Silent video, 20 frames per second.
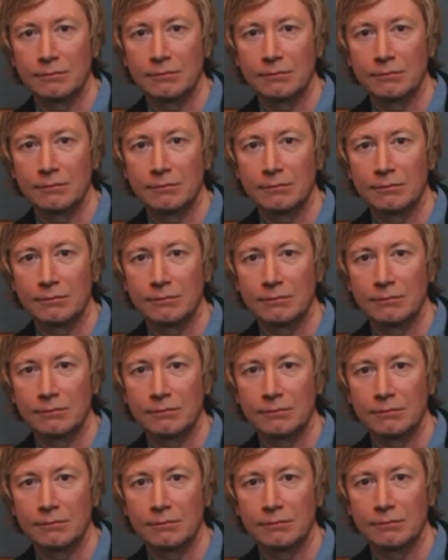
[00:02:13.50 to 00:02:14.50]

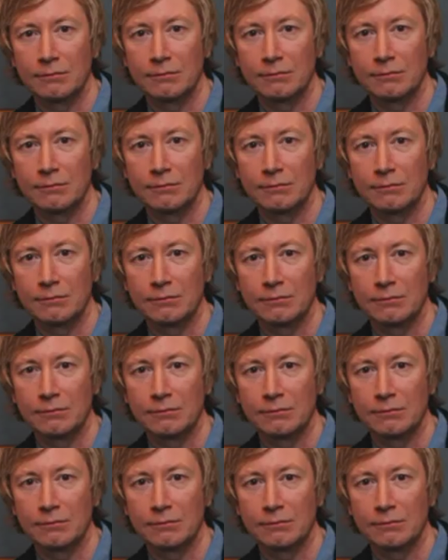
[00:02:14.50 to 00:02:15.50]

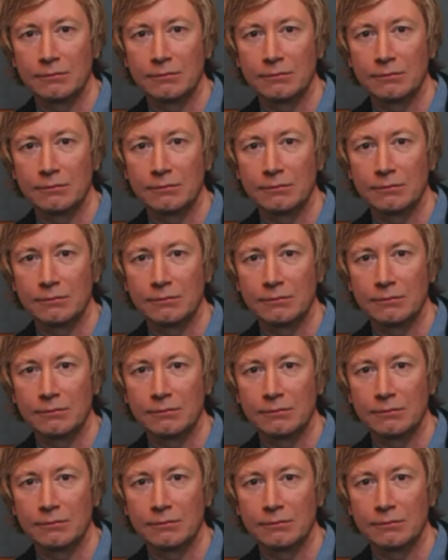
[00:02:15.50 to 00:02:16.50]

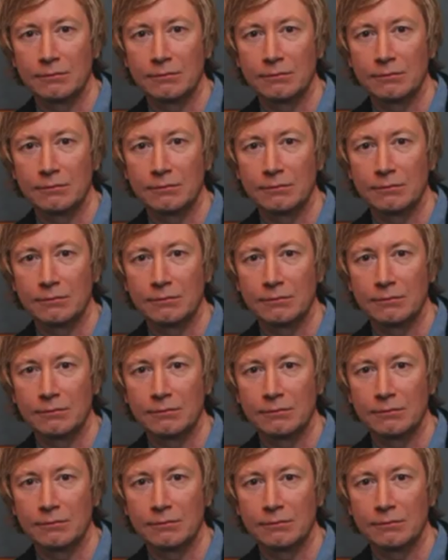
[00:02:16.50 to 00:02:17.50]

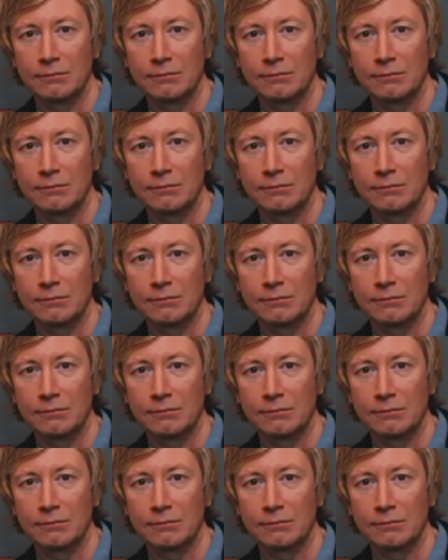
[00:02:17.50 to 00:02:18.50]

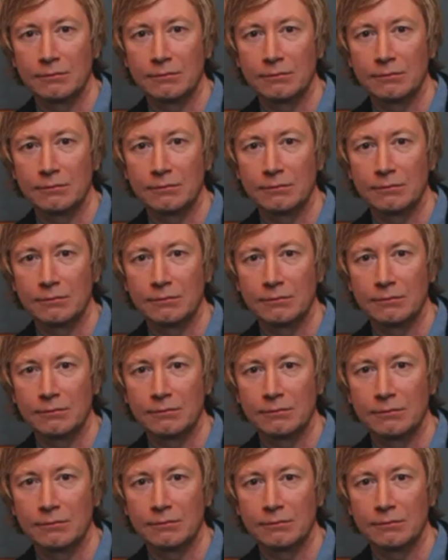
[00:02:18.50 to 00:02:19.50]

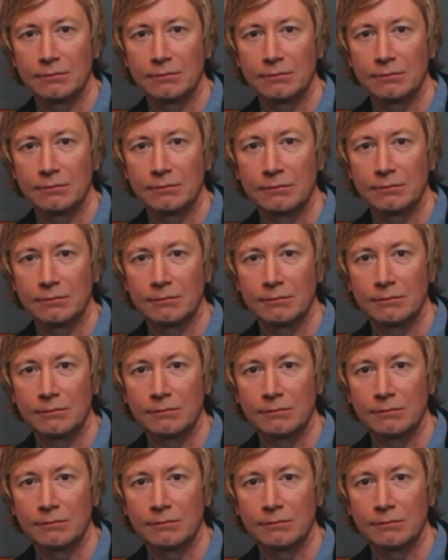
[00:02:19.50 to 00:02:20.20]
[no speech]